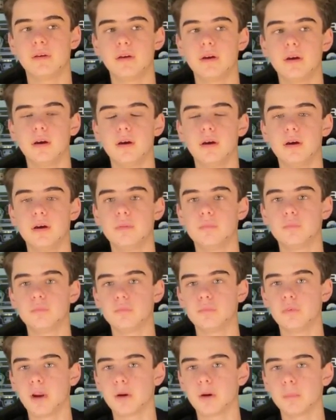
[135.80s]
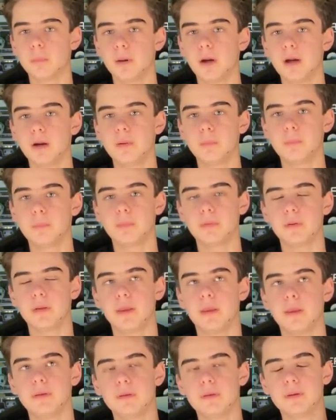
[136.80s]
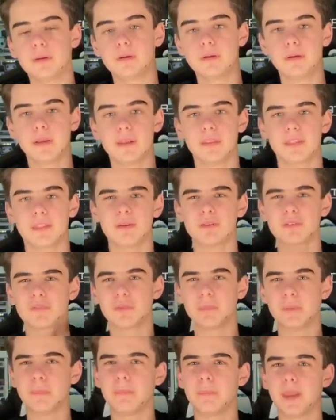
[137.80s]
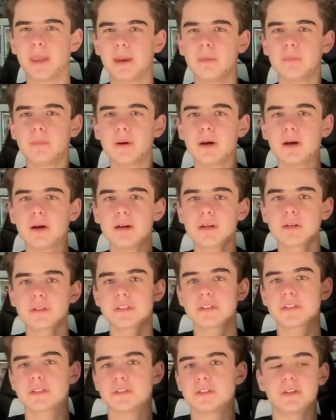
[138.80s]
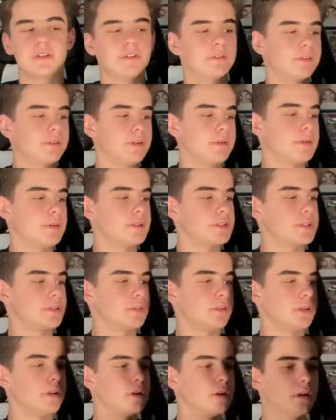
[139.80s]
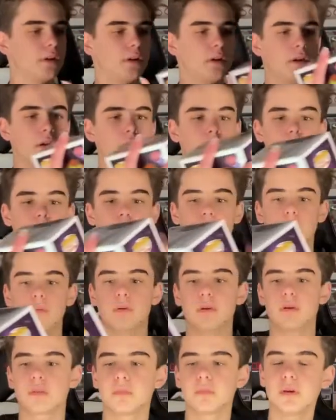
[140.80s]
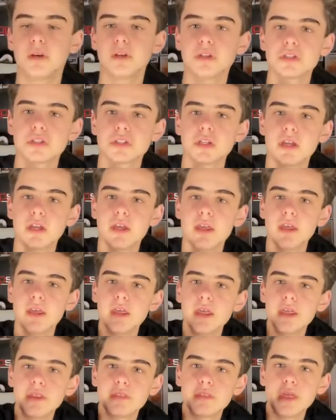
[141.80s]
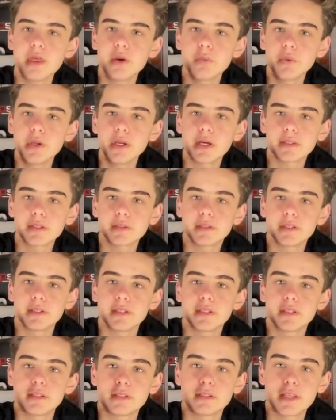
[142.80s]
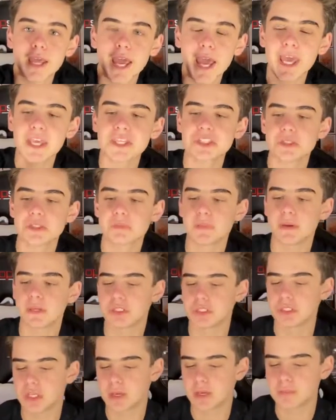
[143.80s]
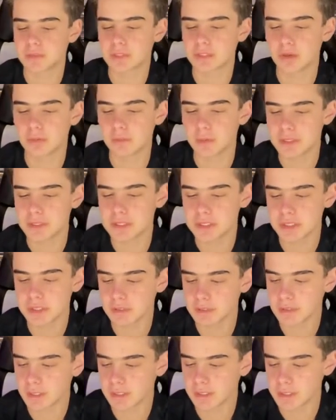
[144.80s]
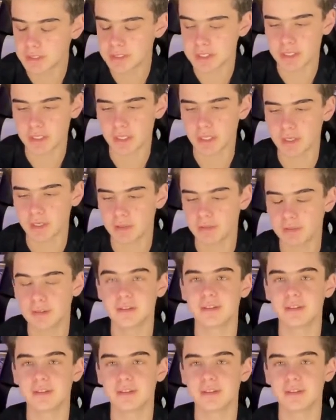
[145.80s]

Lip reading: rare pop. And I think it was from a BAM box, so it wasn't really worth much. Then we got the Taz Space Jam. So basically, I guess I got